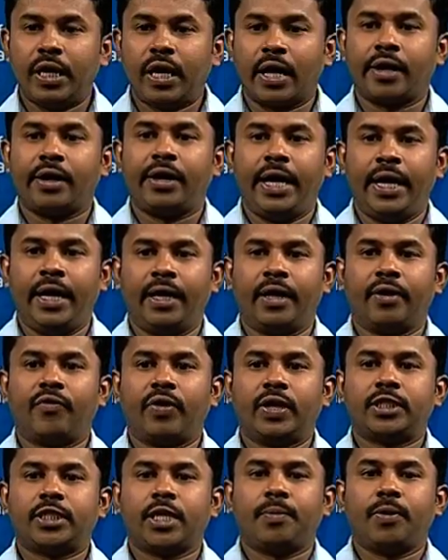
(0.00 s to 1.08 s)
are reading. For
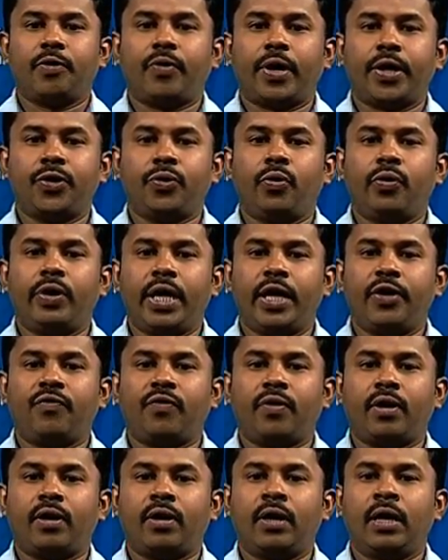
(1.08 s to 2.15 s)
example, when you read
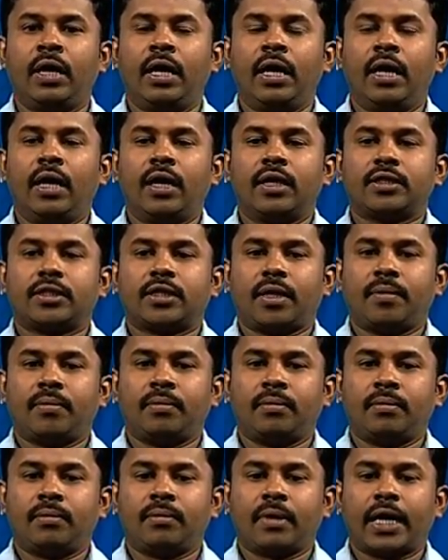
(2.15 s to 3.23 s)
for
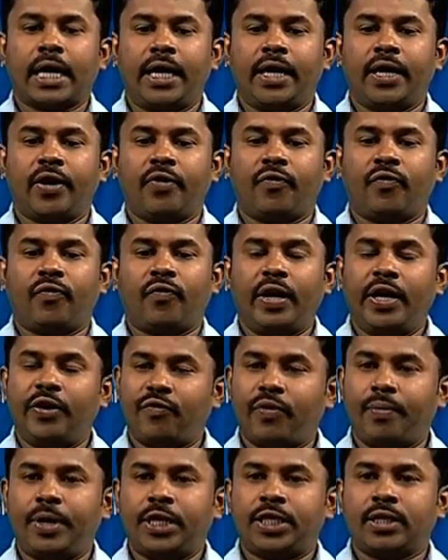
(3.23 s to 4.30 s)
some kind of
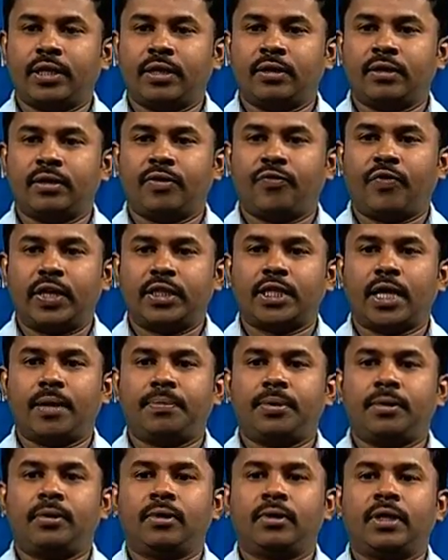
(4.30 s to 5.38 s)
information, for
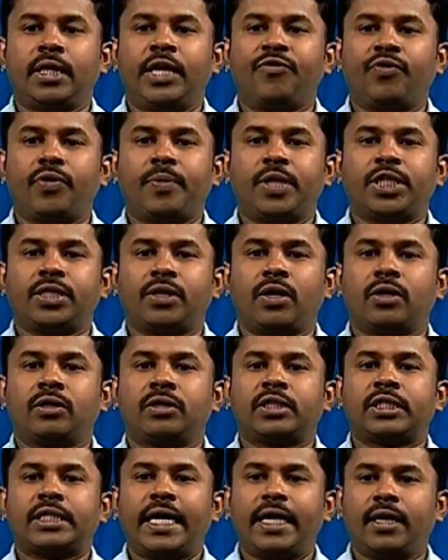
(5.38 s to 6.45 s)
example, information on
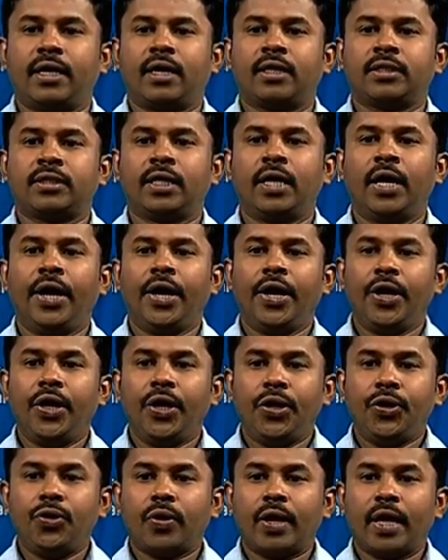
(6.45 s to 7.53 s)
tigers,
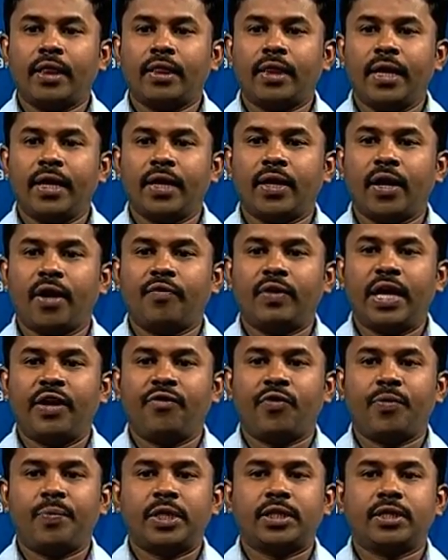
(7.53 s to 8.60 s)
you can think of the
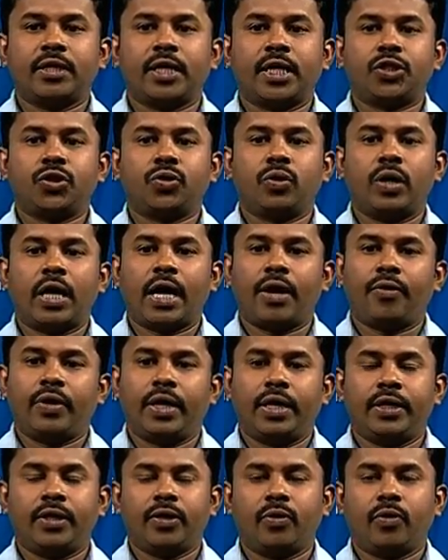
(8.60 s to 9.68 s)
information that you have
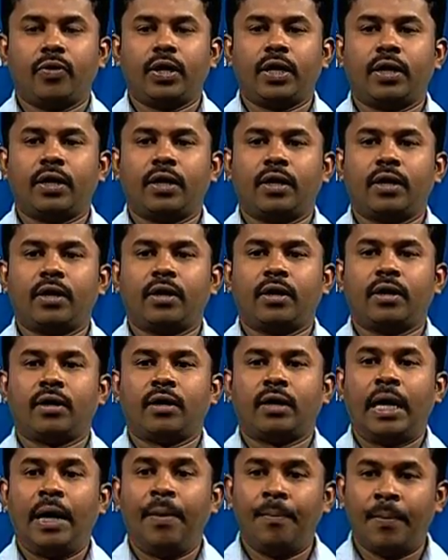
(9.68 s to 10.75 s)
in
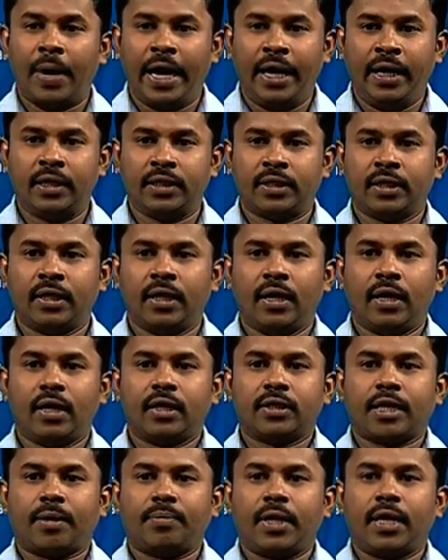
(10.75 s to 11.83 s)
your mind,
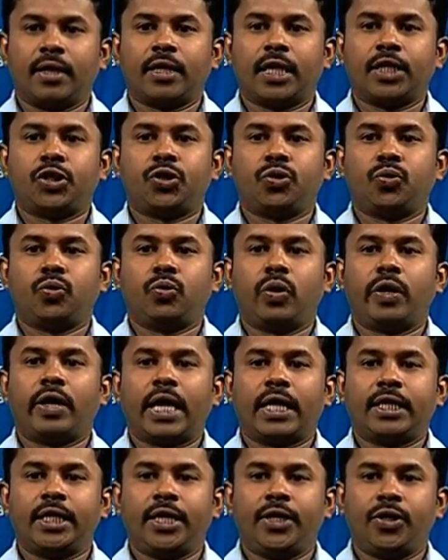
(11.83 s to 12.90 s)
something that you
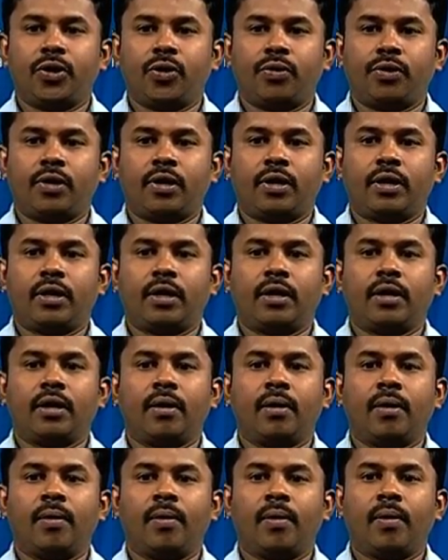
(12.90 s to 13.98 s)
read in
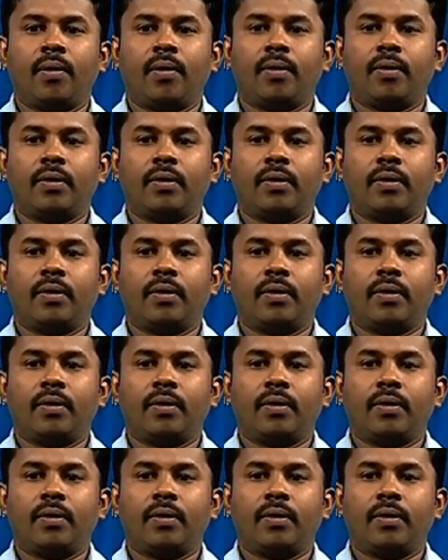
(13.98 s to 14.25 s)
your